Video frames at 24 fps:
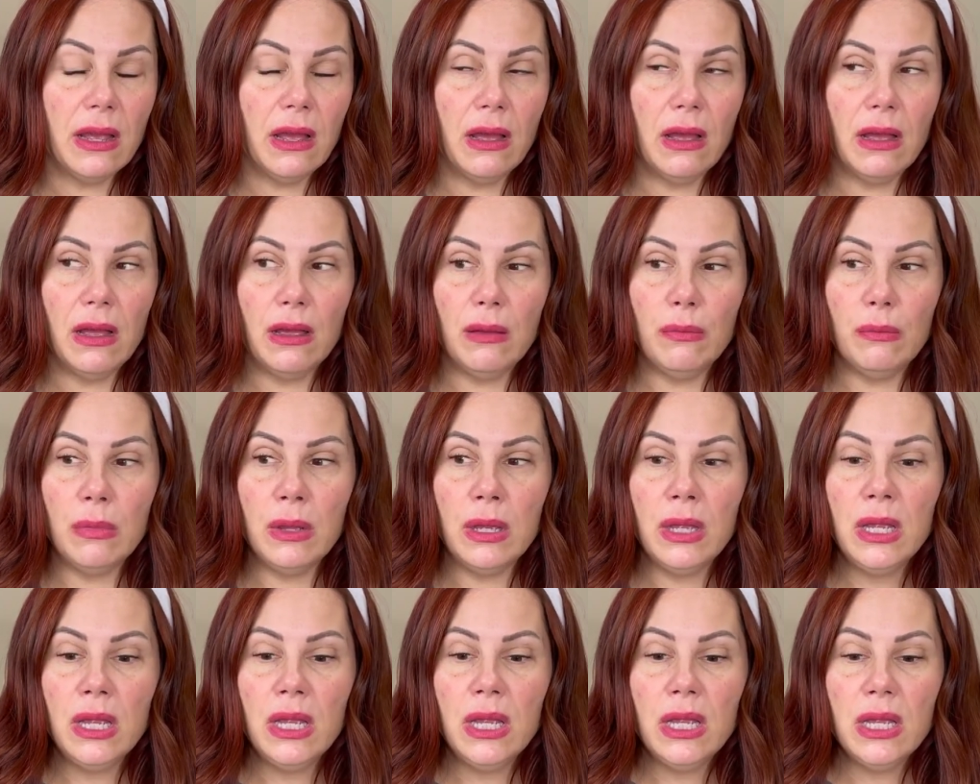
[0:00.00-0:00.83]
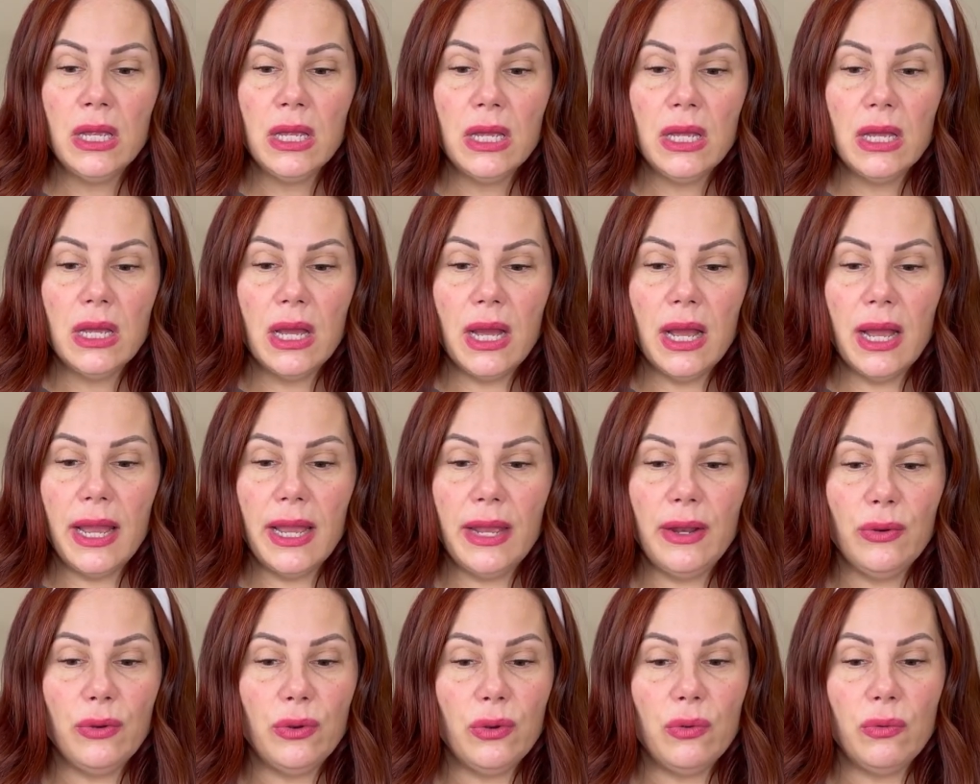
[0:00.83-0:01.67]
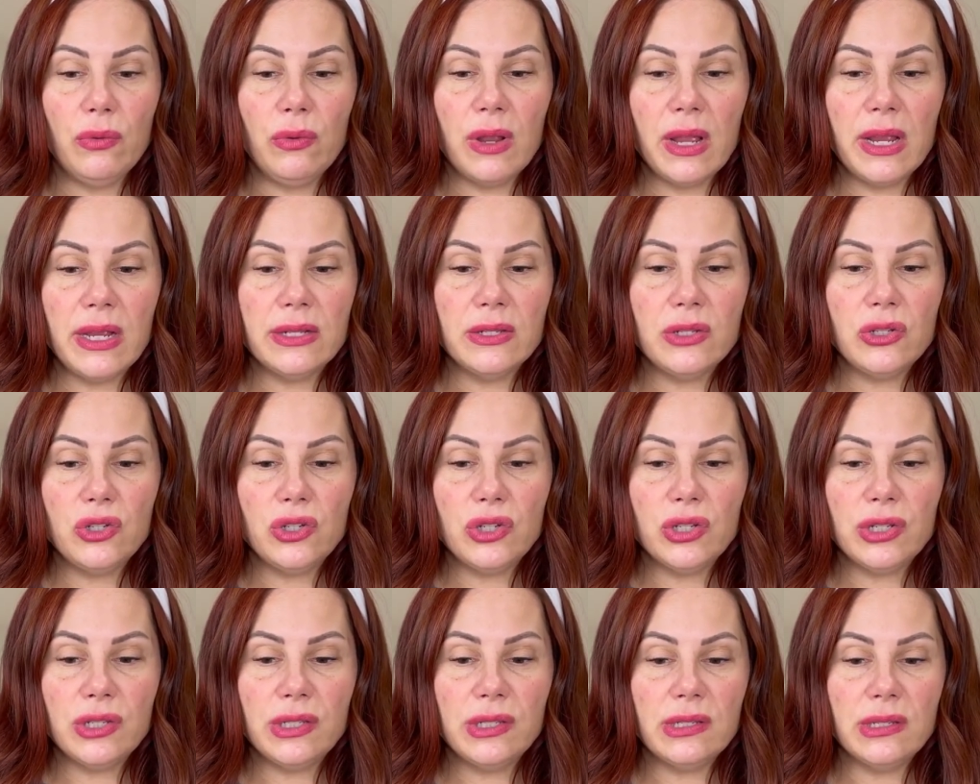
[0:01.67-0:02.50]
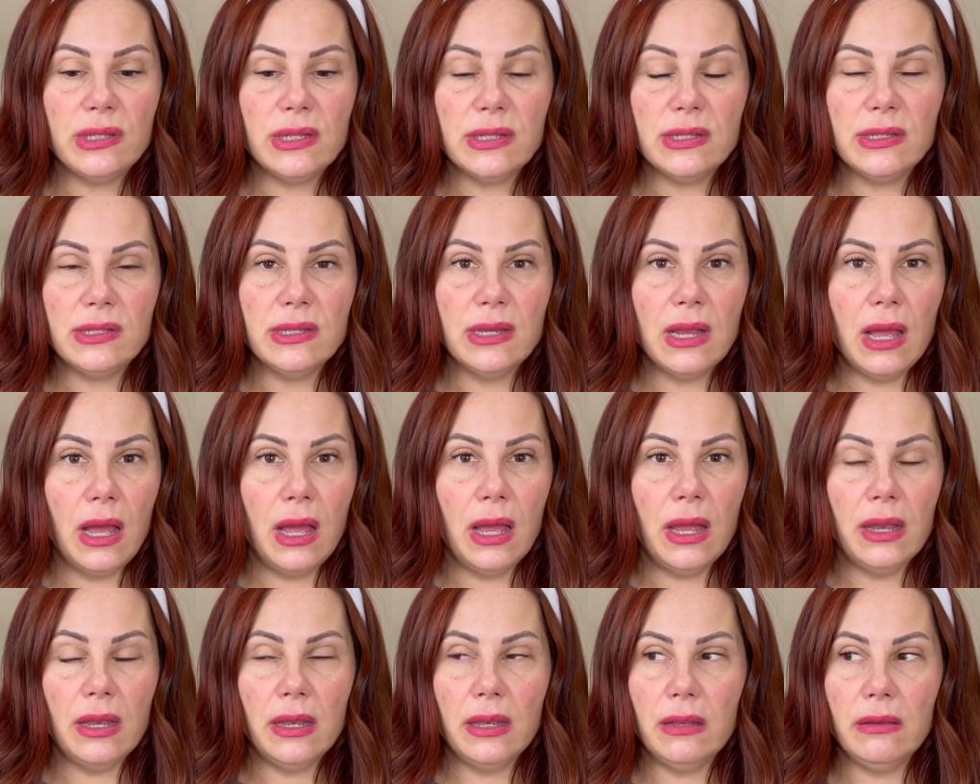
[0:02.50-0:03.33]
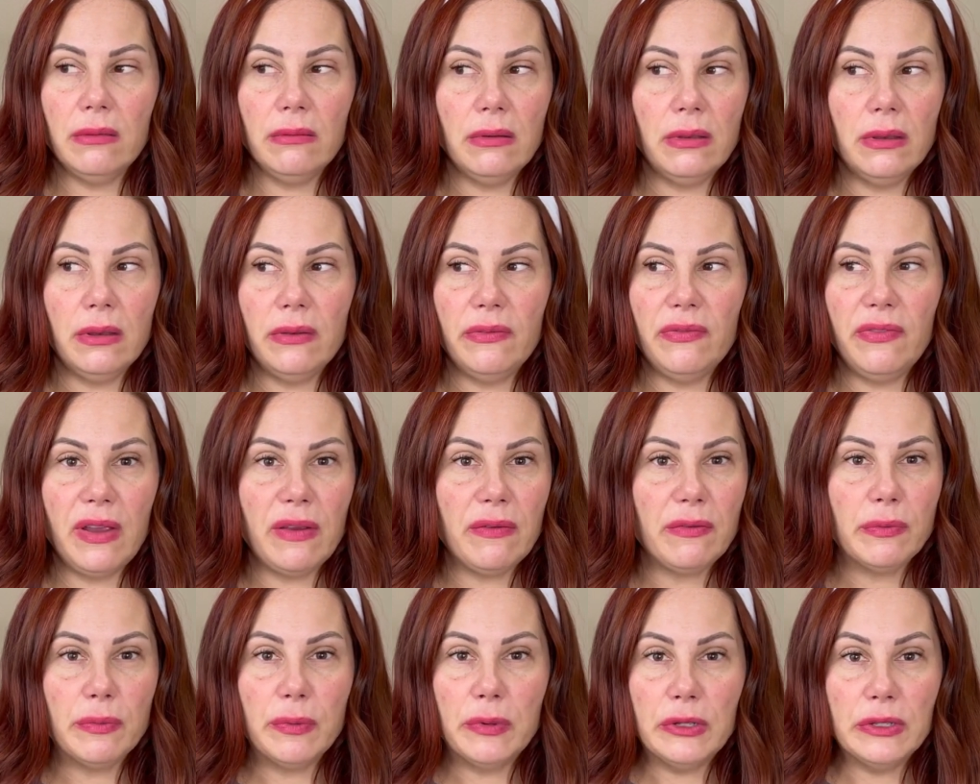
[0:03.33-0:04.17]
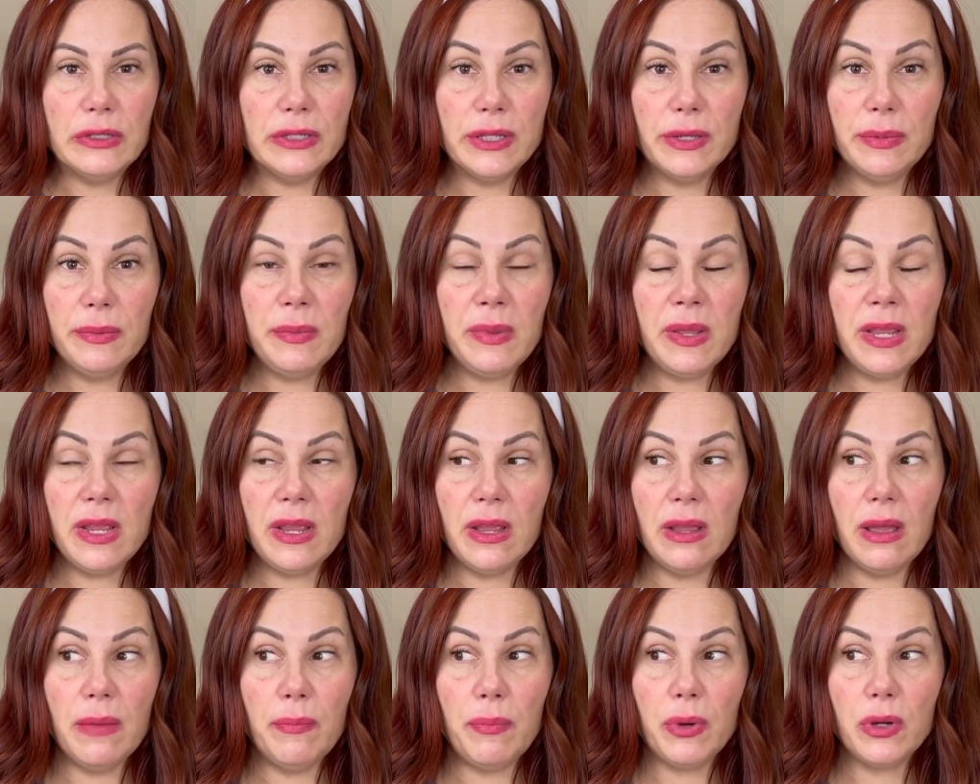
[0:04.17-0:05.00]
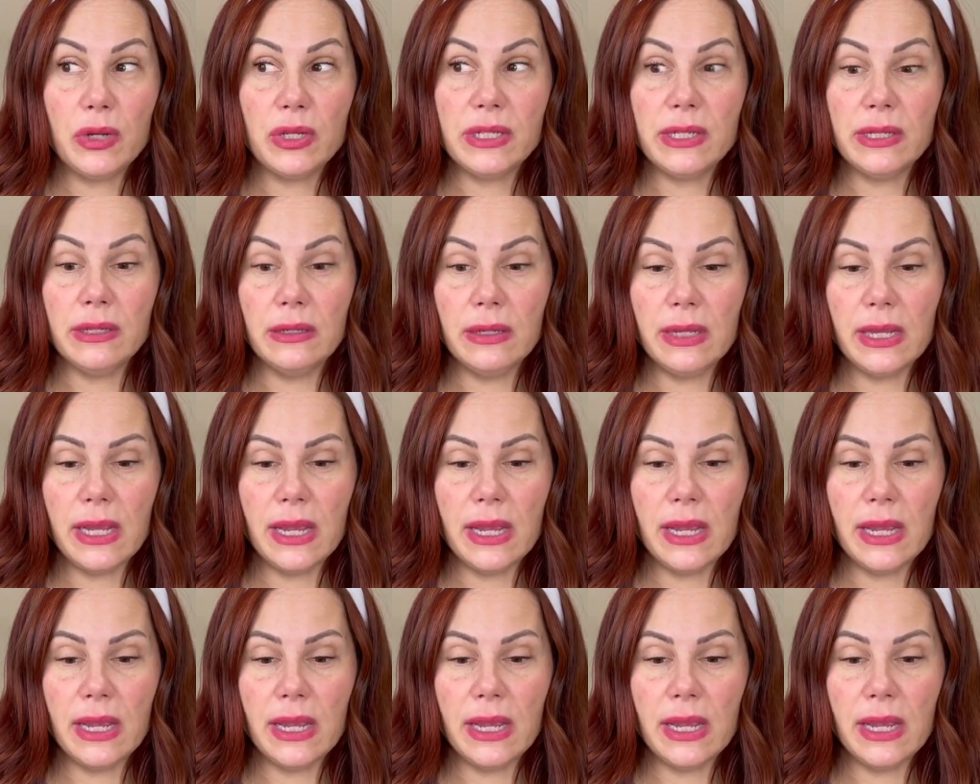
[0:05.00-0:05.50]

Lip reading: I don't know. Nights just is not favorable to me personally.